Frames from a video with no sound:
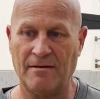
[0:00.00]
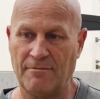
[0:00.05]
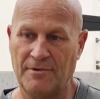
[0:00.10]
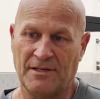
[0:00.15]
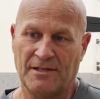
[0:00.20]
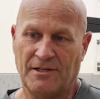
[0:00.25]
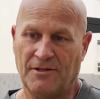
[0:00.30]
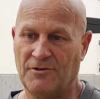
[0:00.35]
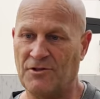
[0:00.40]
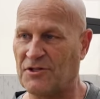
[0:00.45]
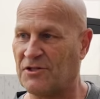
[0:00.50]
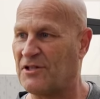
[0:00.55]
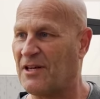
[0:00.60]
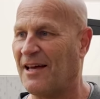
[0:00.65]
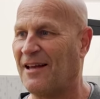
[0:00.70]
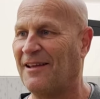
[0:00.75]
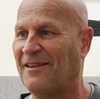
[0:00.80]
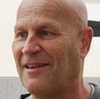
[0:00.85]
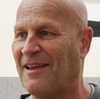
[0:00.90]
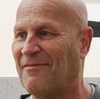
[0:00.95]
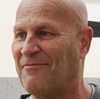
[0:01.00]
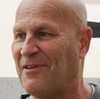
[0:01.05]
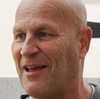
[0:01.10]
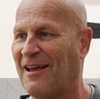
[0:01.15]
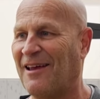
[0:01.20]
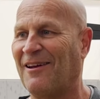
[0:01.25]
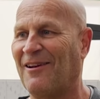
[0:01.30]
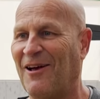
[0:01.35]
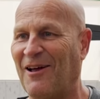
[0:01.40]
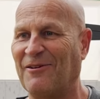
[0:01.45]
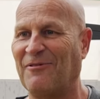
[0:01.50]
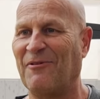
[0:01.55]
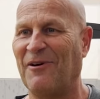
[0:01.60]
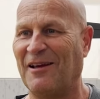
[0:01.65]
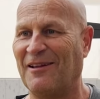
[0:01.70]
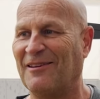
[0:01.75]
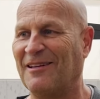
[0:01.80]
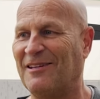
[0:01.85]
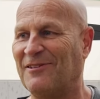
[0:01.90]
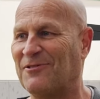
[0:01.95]
well, you just said it. They've taken on
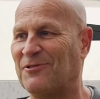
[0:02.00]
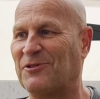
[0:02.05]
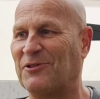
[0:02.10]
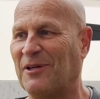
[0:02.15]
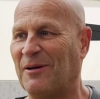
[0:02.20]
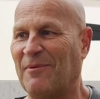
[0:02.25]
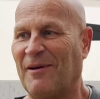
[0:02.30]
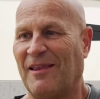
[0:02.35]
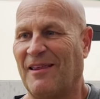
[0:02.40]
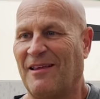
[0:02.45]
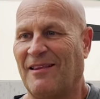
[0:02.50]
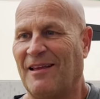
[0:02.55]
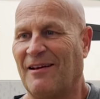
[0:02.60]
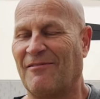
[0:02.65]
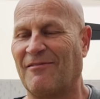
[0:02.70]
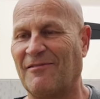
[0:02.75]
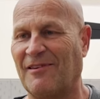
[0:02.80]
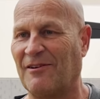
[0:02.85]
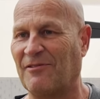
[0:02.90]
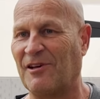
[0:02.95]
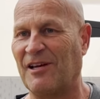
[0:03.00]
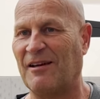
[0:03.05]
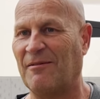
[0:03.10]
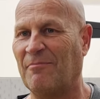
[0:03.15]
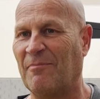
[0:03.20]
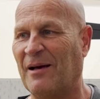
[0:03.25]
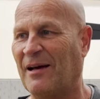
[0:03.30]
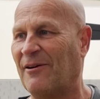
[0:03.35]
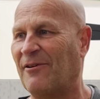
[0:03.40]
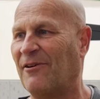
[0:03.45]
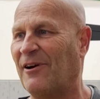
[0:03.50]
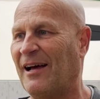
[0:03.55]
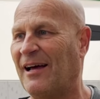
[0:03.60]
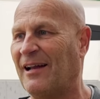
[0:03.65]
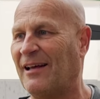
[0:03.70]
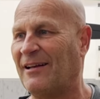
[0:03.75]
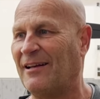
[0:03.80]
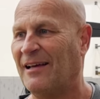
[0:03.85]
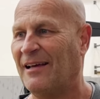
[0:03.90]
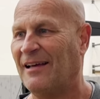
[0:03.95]
great leadership. I think they're getting better at
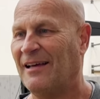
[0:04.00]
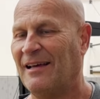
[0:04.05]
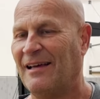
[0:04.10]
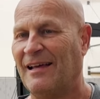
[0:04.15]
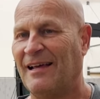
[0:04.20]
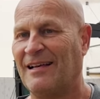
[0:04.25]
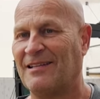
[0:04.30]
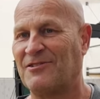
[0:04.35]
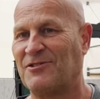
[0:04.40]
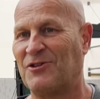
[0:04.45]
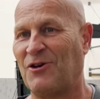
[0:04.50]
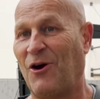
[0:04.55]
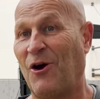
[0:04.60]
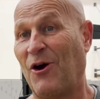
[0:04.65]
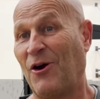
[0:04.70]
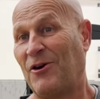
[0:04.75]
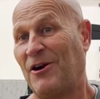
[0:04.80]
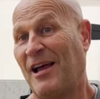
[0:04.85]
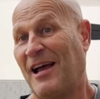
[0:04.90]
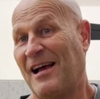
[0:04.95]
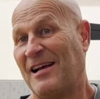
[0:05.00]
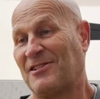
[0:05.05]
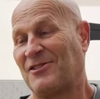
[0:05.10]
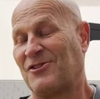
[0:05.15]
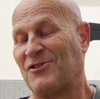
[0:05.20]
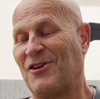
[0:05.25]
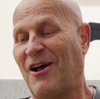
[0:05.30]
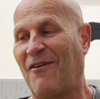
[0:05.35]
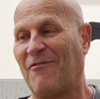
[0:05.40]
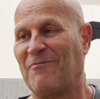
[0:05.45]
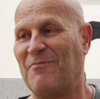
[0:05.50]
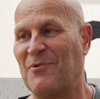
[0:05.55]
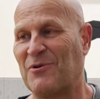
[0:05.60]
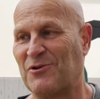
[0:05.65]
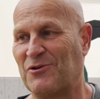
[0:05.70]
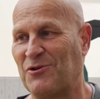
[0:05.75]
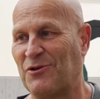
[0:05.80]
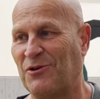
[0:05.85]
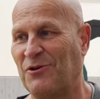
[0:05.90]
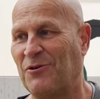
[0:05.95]
it. That's hard to ask
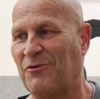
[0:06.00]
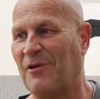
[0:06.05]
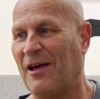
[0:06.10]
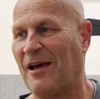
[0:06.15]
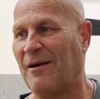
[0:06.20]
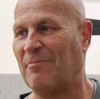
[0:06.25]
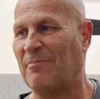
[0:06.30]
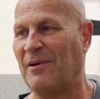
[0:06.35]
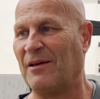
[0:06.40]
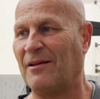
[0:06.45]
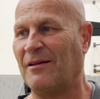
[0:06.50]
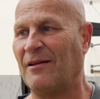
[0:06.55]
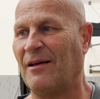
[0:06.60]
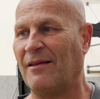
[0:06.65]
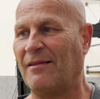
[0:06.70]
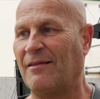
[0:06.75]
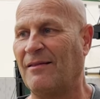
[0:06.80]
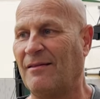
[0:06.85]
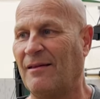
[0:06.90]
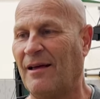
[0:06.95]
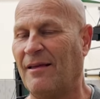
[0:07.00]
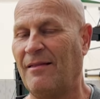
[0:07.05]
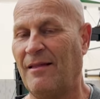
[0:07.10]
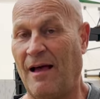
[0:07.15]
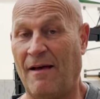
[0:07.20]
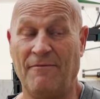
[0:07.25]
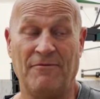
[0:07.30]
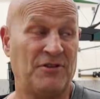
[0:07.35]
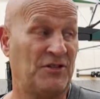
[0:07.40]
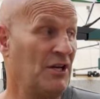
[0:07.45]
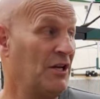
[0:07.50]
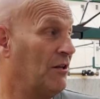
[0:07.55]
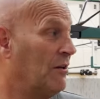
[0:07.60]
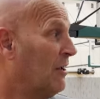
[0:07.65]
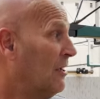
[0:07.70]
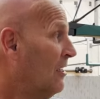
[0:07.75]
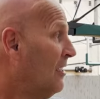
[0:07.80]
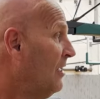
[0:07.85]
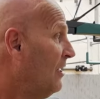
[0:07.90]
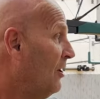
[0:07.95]
sophomores to do that. But I've seen,
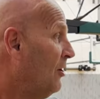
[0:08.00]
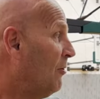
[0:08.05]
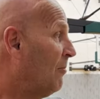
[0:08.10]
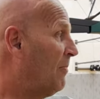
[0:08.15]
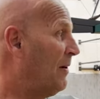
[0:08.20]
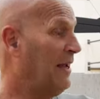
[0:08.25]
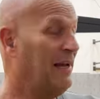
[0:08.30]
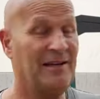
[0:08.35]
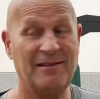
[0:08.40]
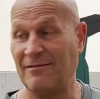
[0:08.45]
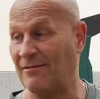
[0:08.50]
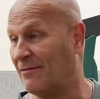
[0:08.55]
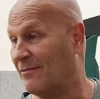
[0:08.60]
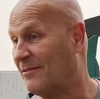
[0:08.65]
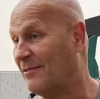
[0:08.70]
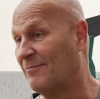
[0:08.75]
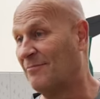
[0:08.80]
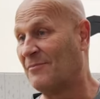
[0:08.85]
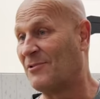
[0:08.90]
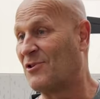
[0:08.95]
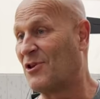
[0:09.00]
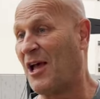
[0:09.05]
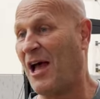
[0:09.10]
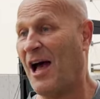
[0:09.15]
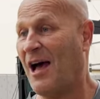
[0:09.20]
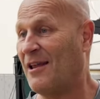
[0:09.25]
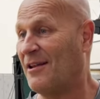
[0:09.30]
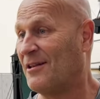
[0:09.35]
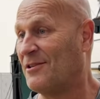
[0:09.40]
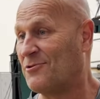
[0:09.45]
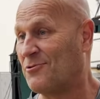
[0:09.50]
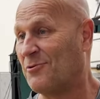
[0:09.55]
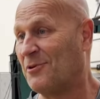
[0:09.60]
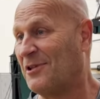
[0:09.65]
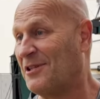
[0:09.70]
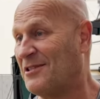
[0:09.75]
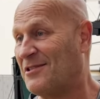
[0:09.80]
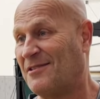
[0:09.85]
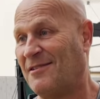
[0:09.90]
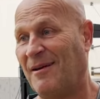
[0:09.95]
Peyton Scott has
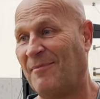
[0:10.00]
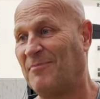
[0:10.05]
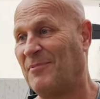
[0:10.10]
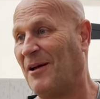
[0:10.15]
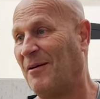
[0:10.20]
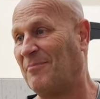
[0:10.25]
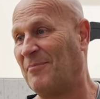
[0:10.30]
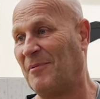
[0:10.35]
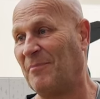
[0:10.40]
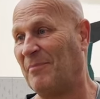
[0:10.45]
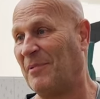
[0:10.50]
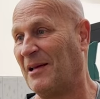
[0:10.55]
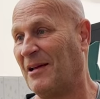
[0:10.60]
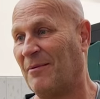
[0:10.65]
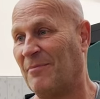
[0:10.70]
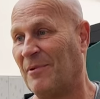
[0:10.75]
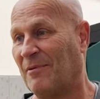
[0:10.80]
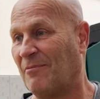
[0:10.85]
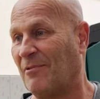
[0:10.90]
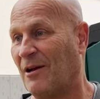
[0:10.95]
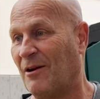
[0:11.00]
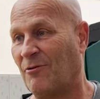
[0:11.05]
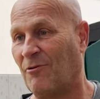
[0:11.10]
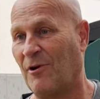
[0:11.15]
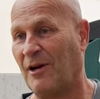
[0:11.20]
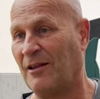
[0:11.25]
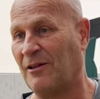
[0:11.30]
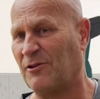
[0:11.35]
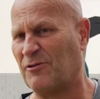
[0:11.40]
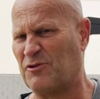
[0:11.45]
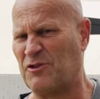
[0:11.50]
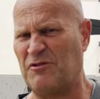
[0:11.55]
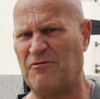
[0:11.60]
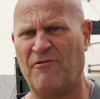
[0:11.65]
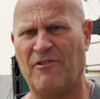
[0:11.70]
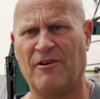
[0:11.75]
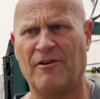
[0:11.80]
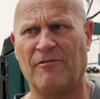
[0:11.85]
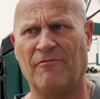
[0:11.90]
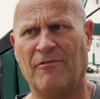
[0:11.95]
really stepped up to become a great leader. She's
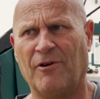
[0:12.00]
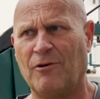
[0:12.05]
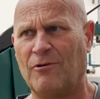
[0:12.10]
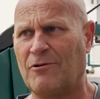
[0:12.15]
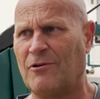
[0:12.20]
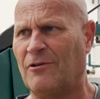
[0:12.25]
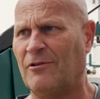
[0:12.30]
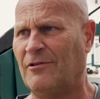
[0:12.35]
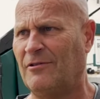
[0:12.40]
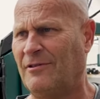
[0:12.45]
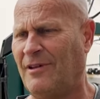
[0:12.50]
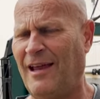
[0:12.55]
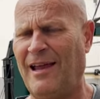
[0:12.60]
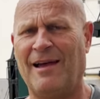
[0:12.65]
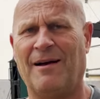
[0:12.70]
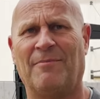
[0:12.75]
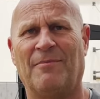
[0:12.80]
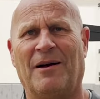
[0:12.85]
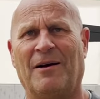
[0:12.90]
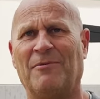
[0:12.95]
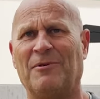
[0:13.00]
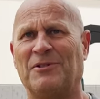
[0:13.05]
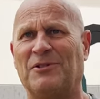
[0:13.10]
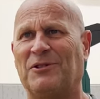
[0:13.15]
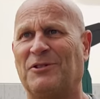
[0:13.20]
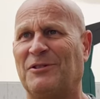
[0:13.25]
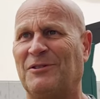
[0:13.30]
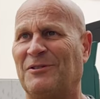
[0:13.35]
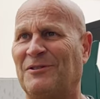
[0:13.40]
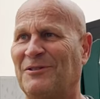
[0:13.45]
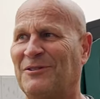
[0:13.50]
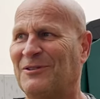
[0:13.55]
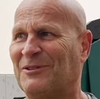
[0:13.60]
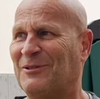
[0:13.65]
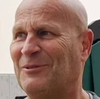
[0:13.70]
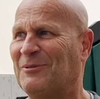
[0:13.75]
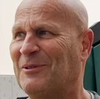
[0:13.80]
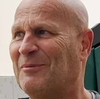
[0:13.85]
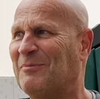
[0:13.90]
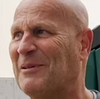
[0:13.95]
very vocal. Damn, I wish
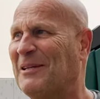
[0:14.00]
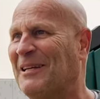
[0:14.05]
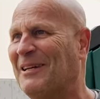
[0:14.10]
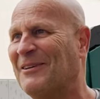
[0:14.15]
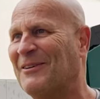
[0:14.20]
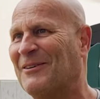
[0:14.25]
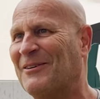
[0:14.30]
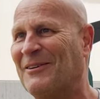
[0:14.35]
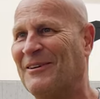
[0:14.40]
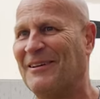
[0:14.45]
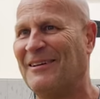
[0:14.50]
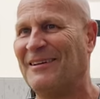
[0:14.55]
she would have been here